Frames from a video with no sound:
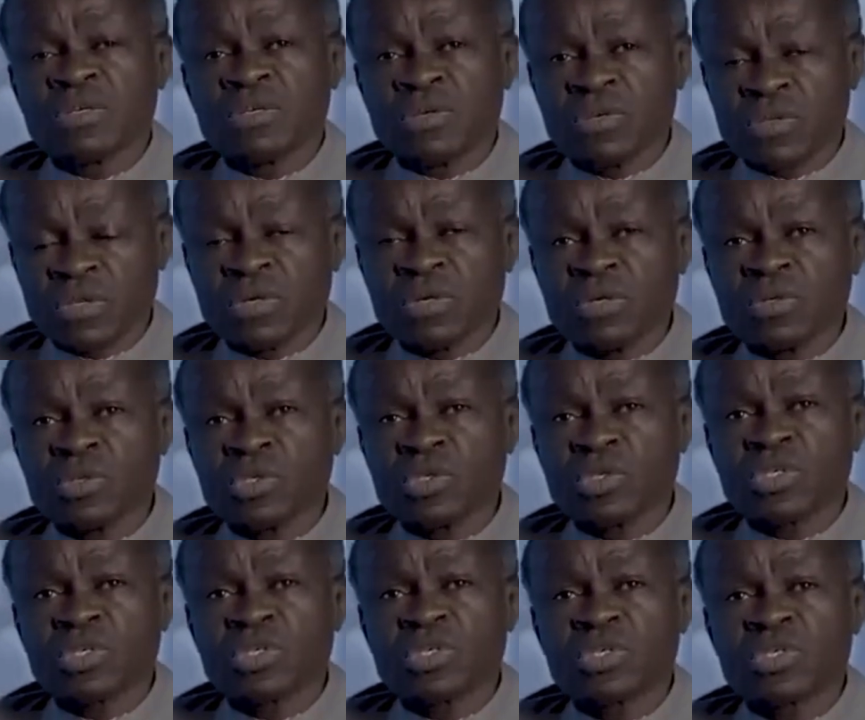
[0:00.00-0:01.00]
to
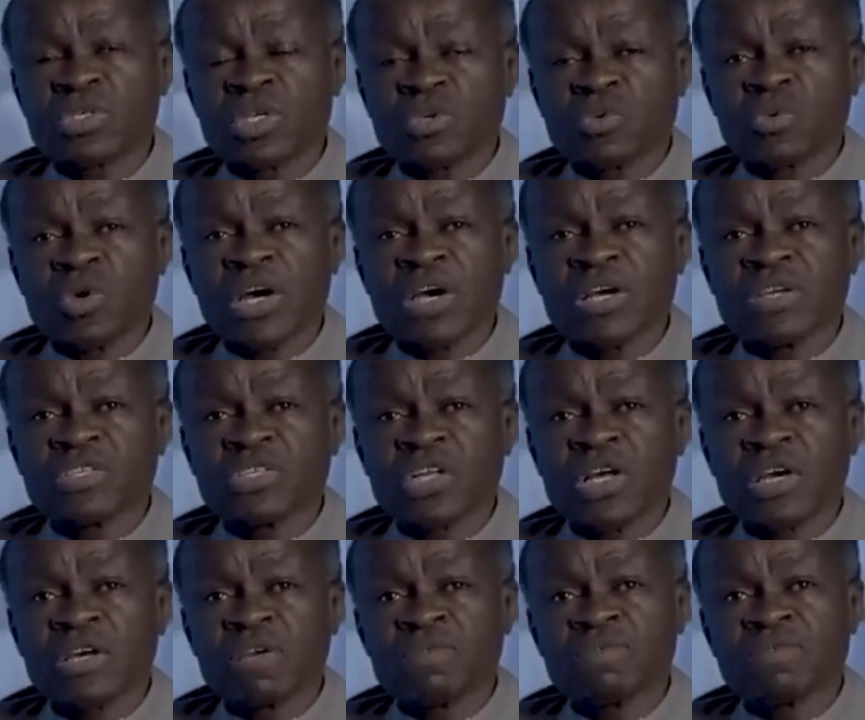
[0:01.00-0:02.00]
those that were
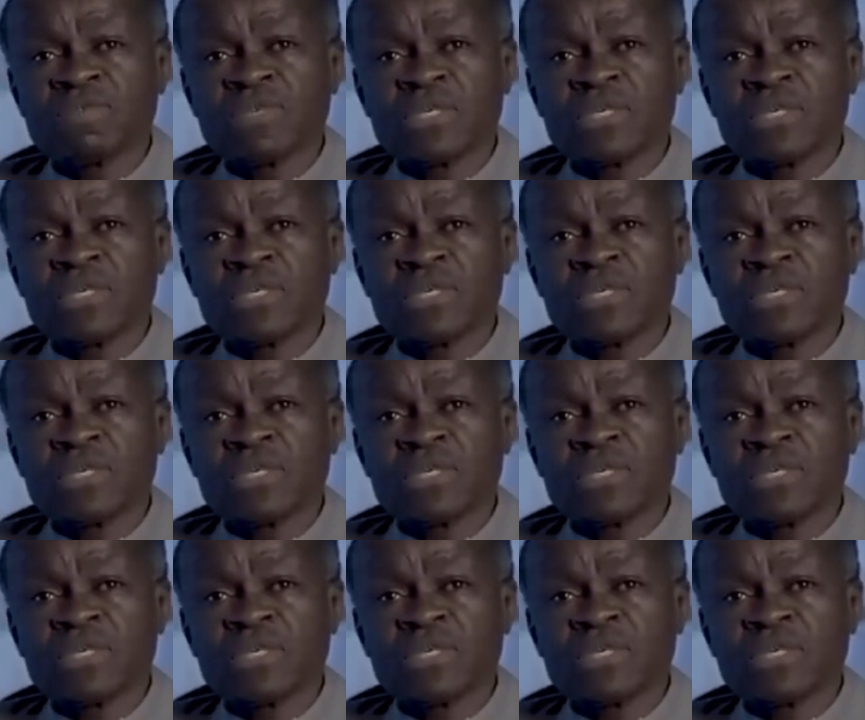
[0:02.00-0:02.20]
enslaved.